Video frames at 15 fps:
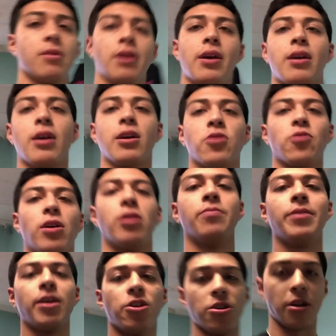Hey guys, Random
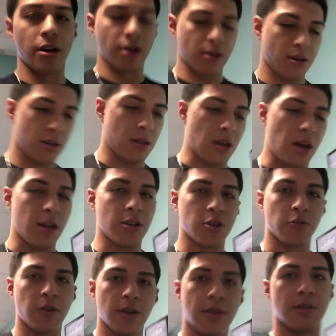DJ here. Uh, I uh,
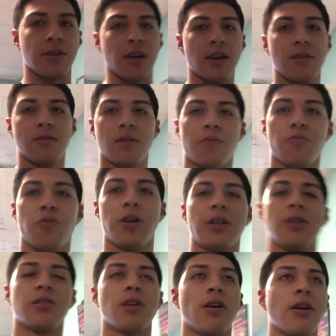just wanted to say I'm
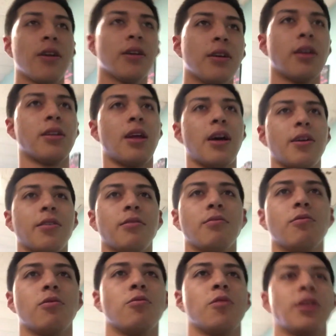really sorry and I
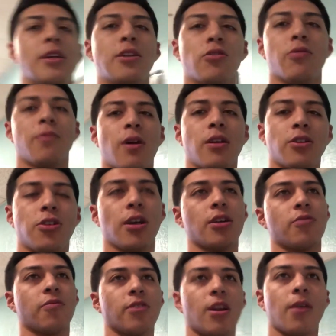really do
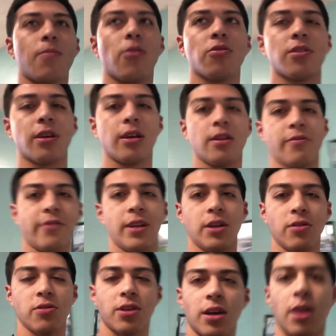apologize for not posting any
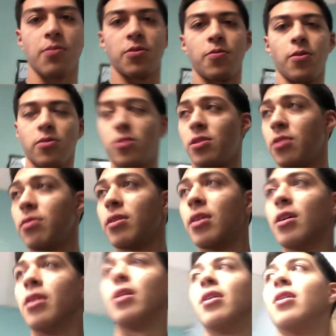videos like I'm supposed to.
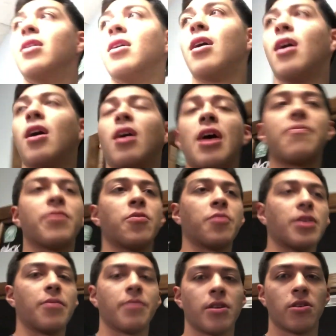Uh, I've been
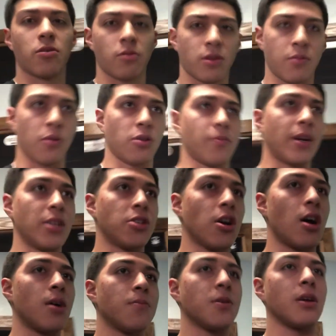really busy with both my
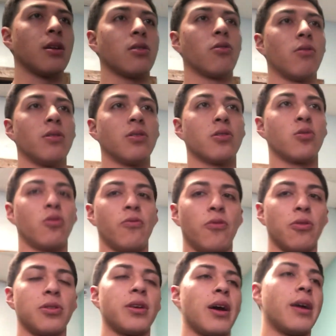jobs and going to school
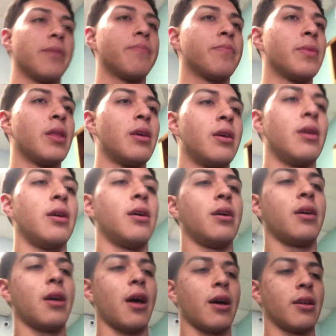full time.
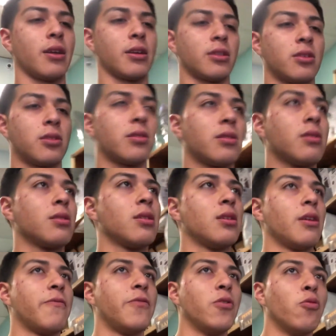And it gets,
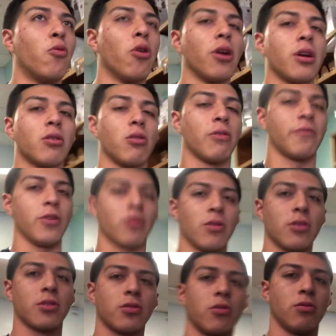if you work or if you go
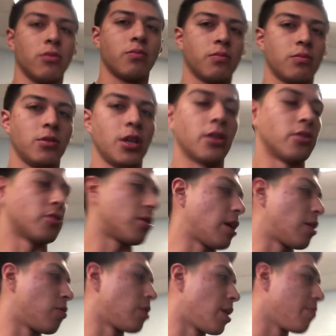to school, you
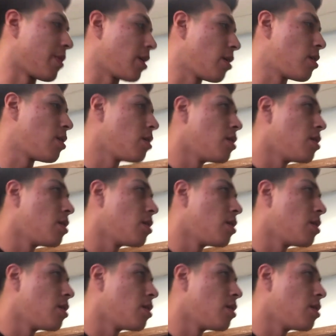understand what I mean.